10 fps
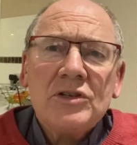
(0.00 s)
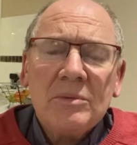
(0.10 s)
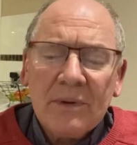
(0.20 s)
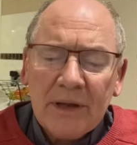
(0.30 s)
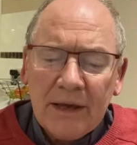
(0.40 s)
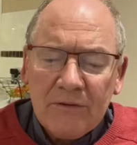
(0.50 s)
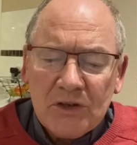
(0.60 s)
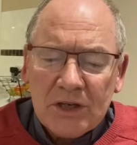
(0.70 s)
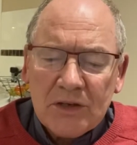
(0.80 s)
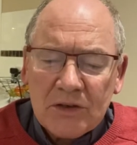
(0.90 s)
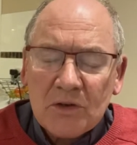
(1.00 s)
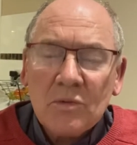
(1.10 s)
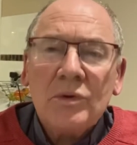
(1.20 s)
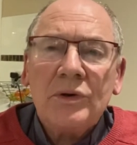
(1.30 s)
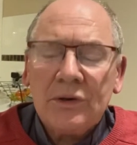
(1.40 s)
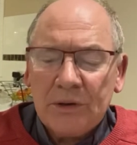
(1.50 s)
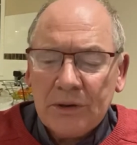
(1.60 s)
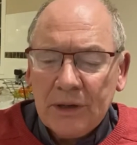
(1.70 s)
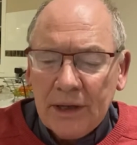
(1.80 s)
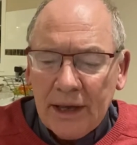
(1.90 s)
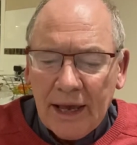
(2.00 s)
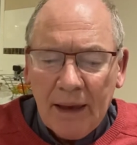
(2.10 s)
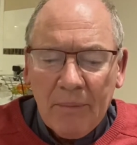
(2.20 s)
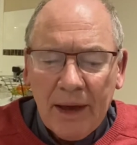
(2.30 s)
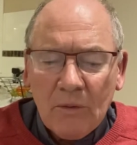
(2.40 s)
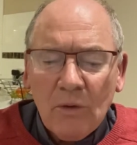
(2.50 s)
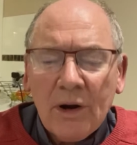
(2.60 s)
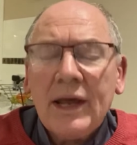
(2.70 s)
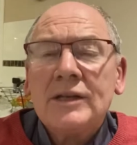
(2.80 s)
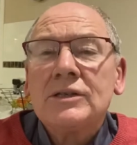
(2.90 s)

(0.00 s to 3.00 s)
to believe Jesus' word about what